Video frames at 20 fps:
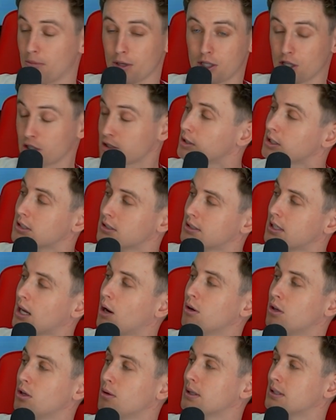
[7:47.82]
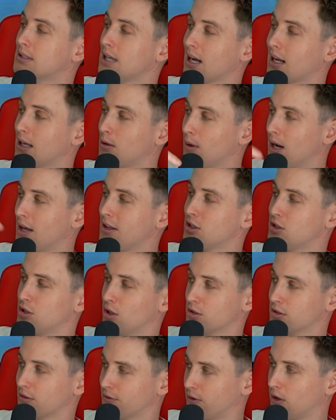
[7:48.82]
But it doesn't tell you exactly where these
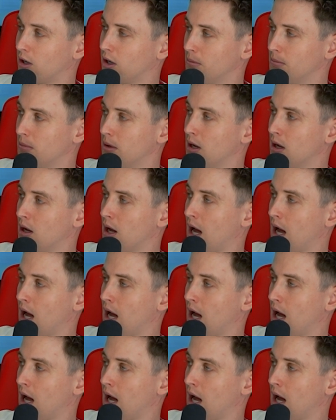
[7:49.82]
shots are from,